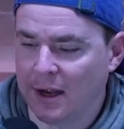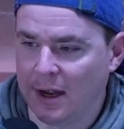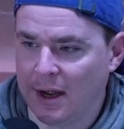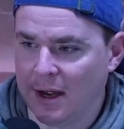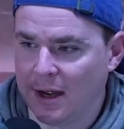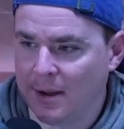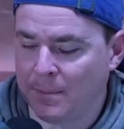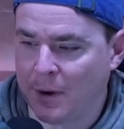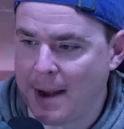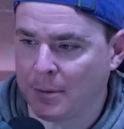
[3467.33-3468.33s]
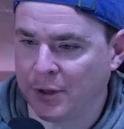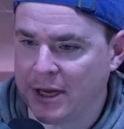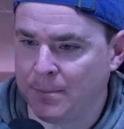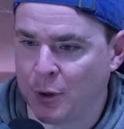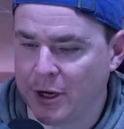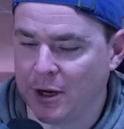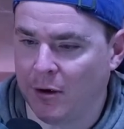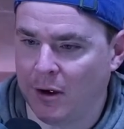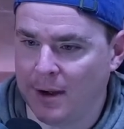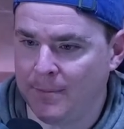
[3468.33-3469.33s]
uh, probably put it
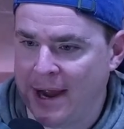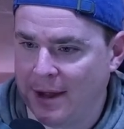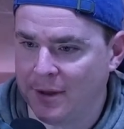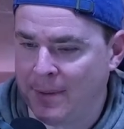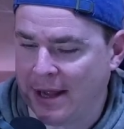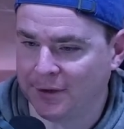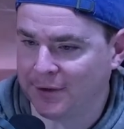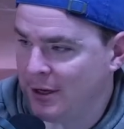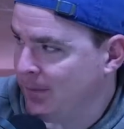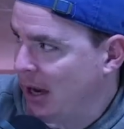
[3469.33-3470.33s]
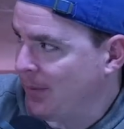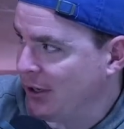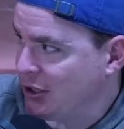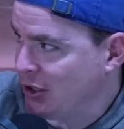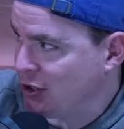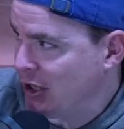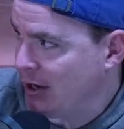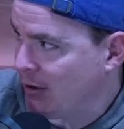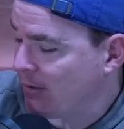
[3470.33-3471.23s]
on pa the Palestinian population in general,